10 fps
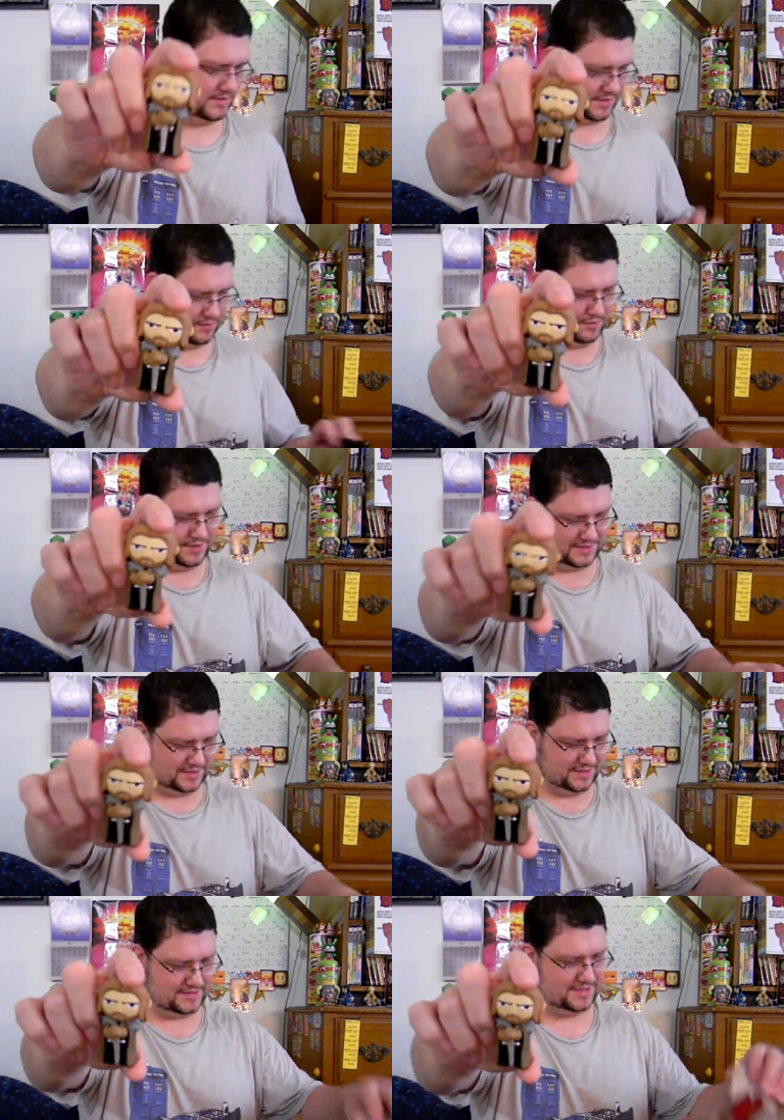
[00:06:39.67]
See who this
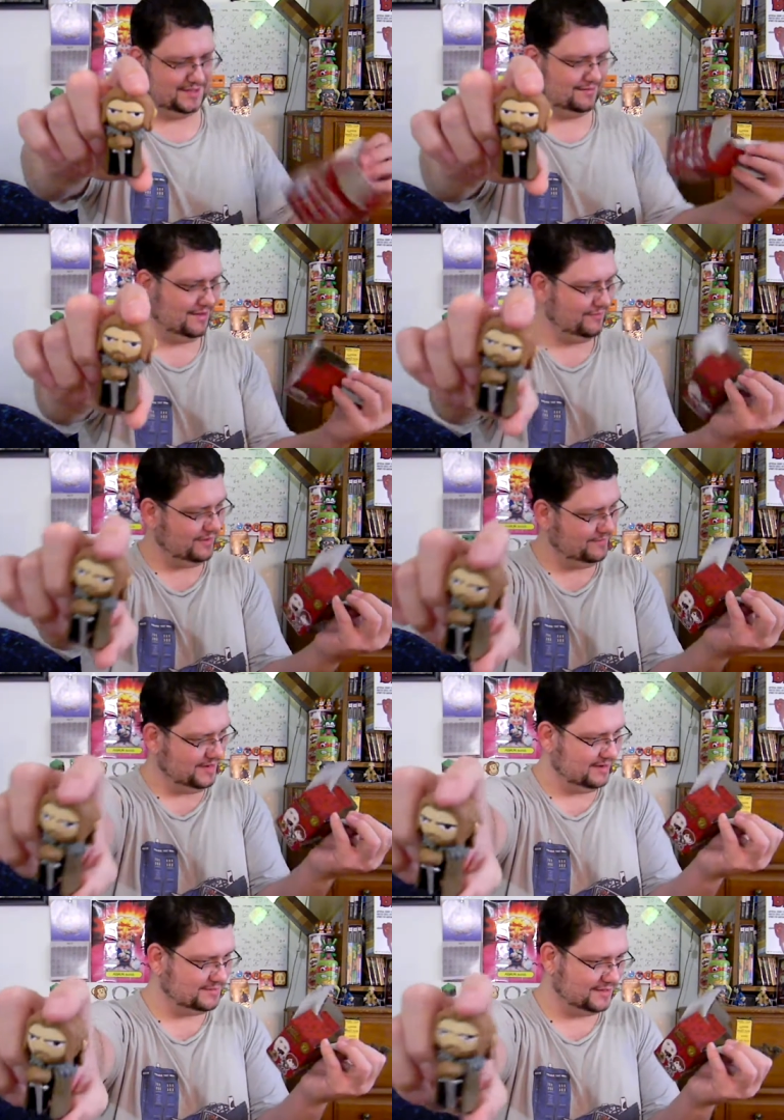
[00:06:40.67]
is. It didn't even give me
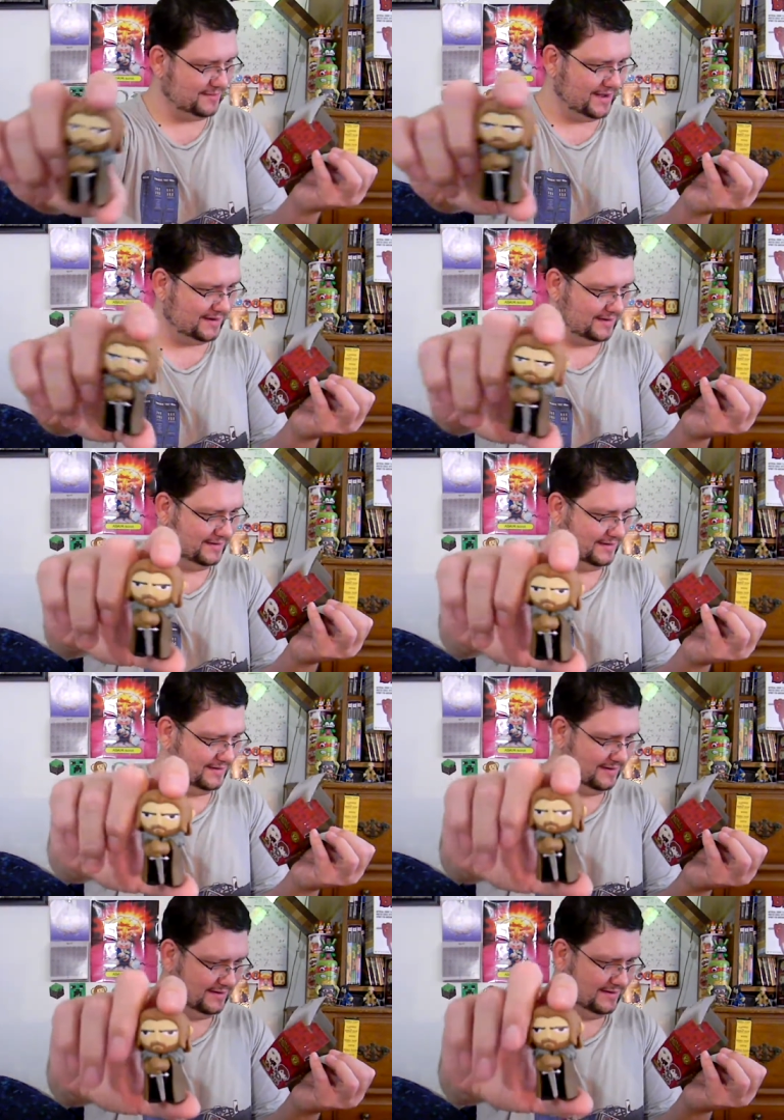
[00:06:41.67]
names on the bag.
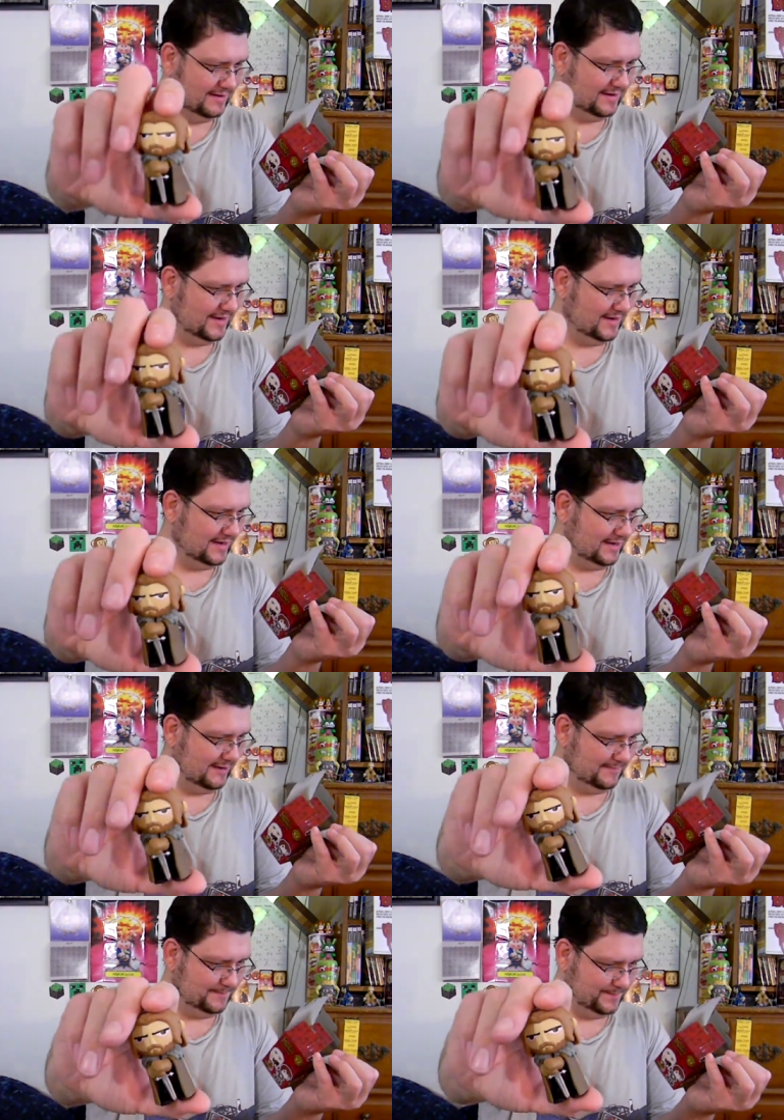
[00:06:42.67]

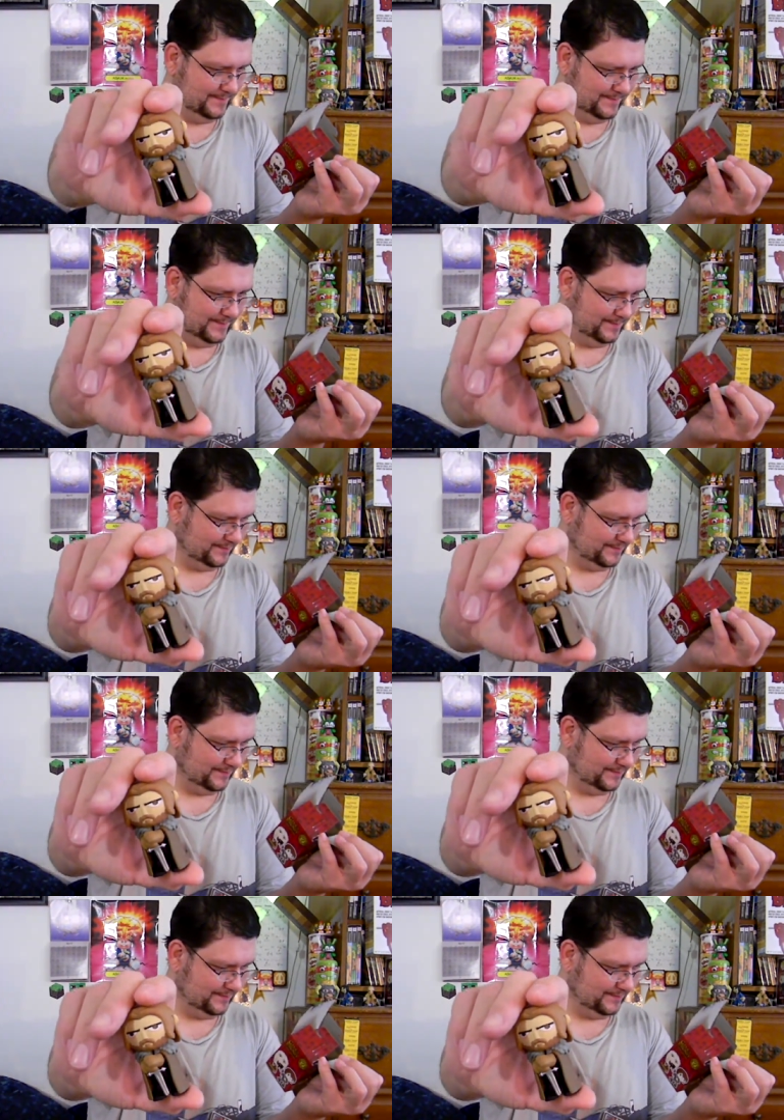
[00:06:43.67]
Um...